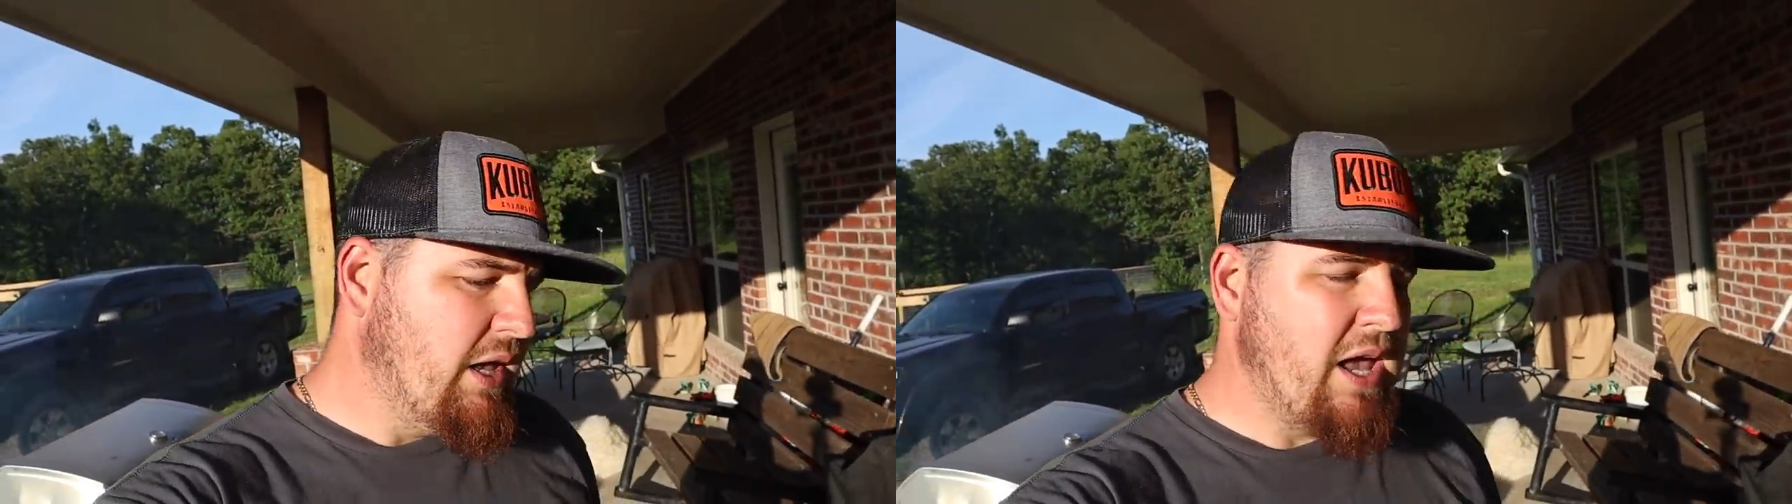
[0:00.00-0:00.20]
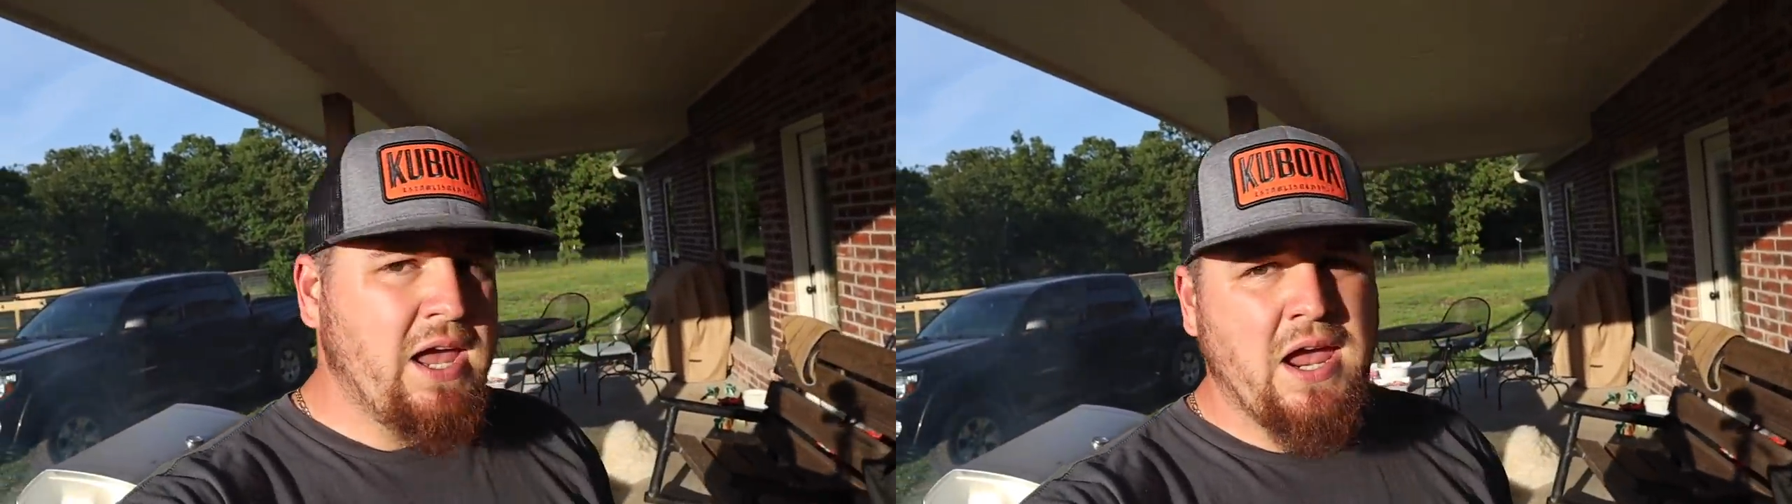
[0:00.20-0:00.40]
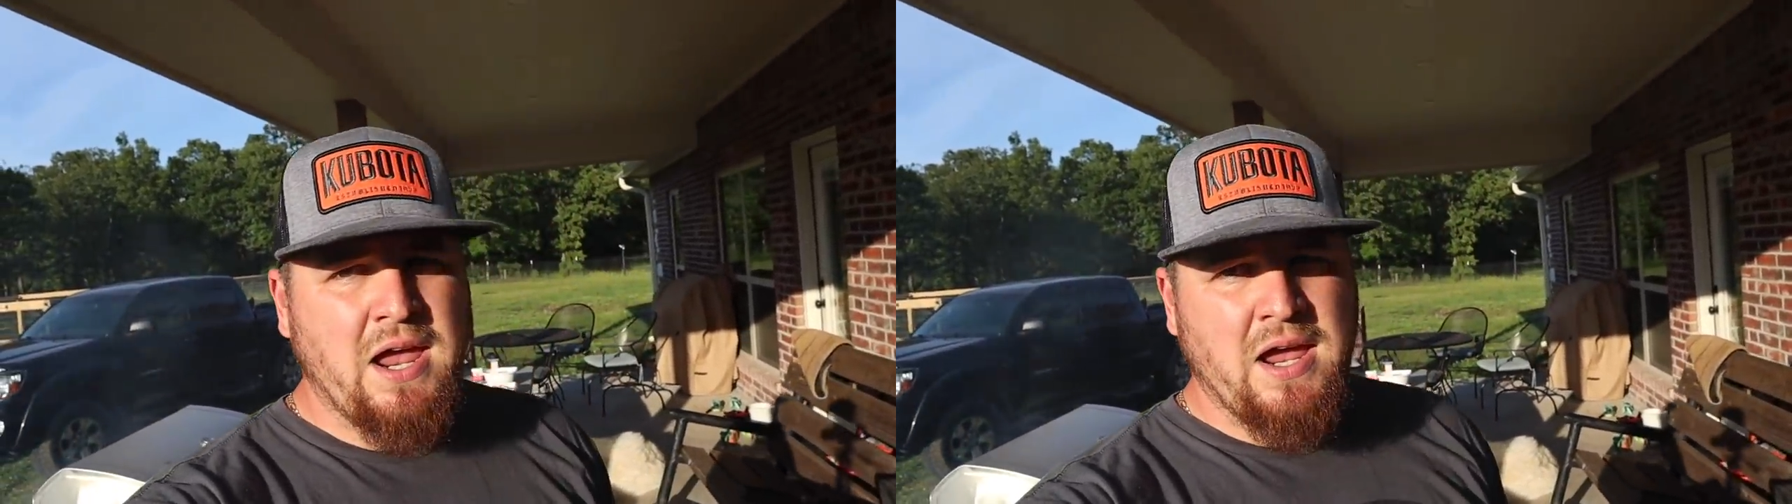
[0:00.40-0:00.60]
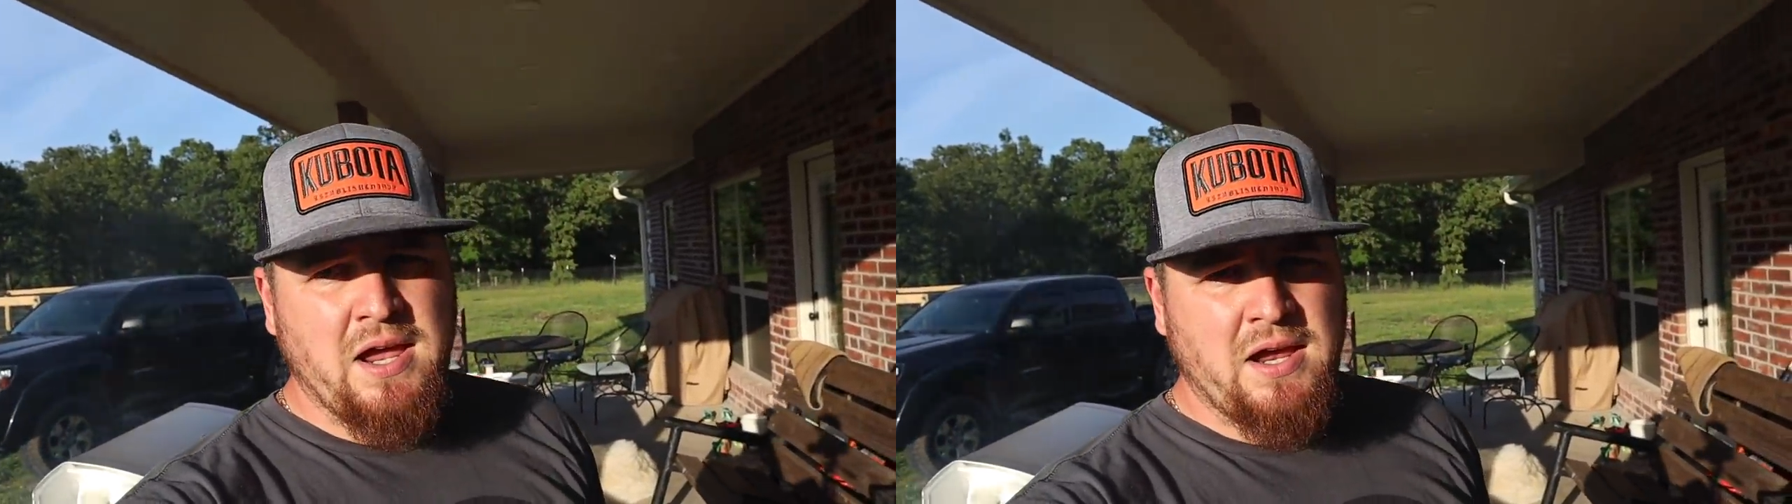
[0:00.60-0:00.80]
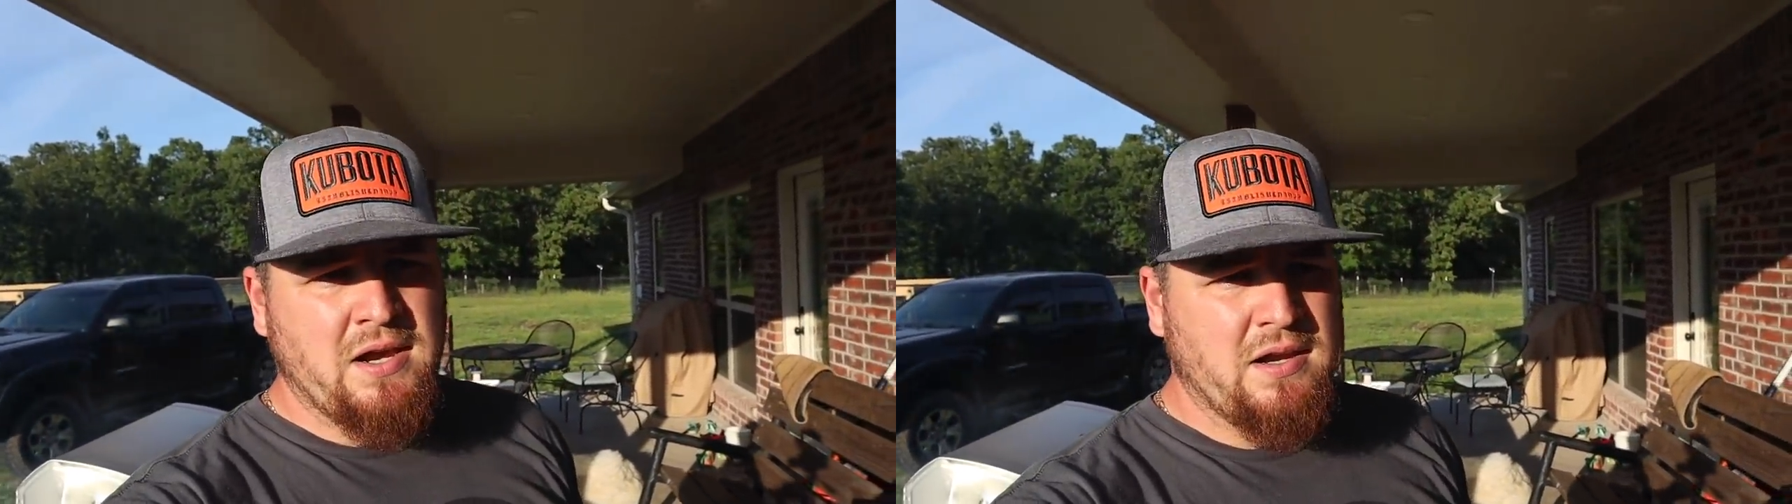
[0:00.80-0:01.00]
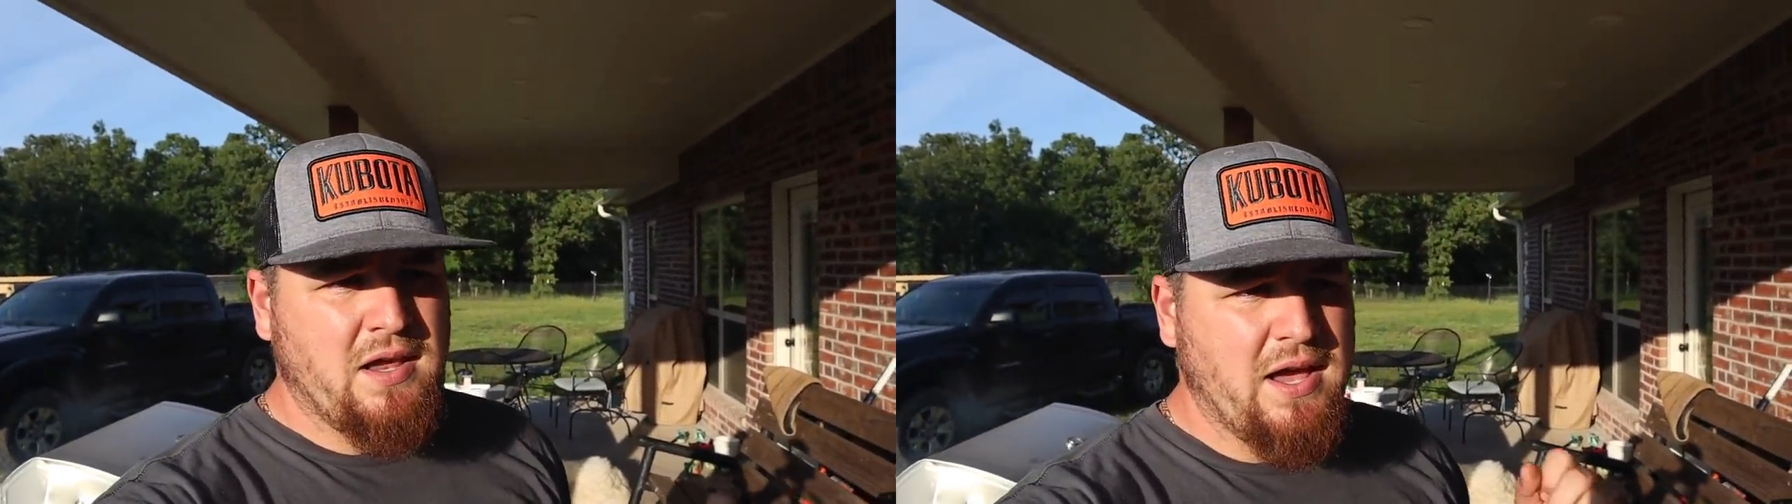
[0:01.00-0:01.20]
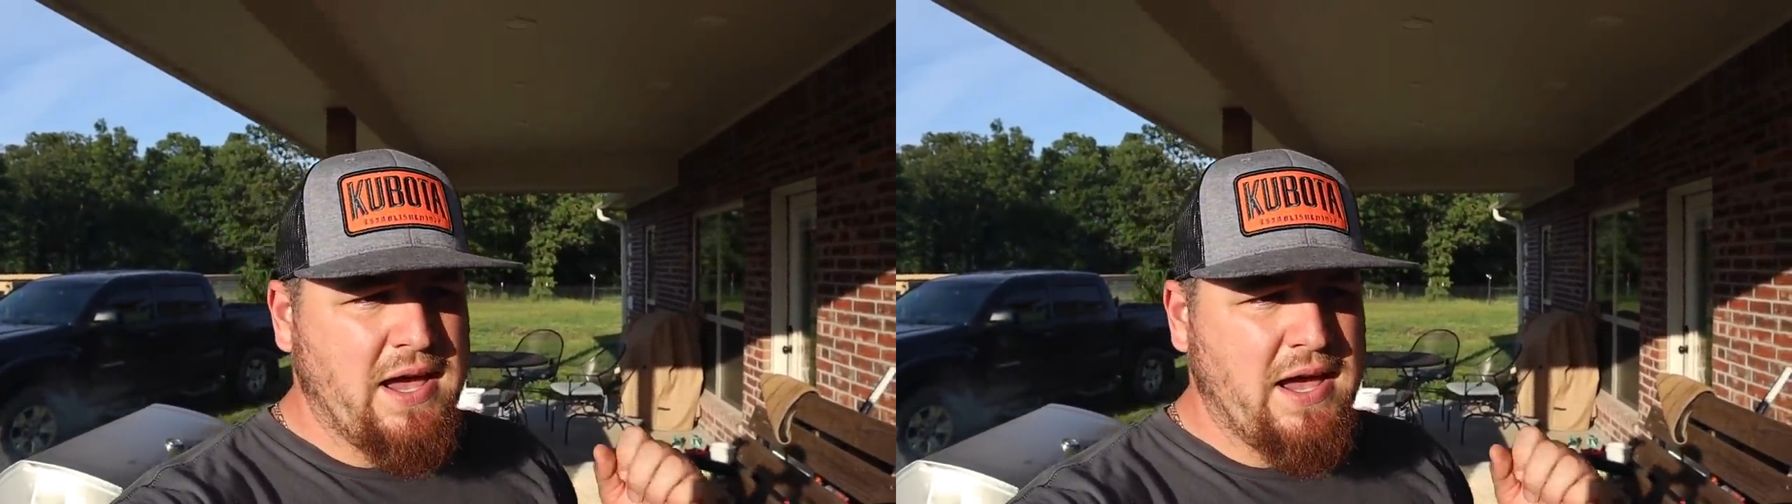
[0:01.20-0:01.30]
and